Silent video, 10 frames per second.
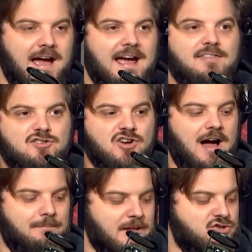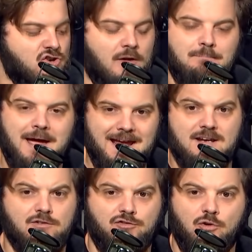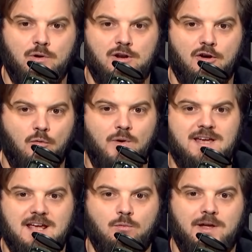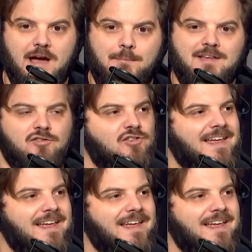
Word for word: and the job that Sean Payton is doing on a week-in and week-out basis.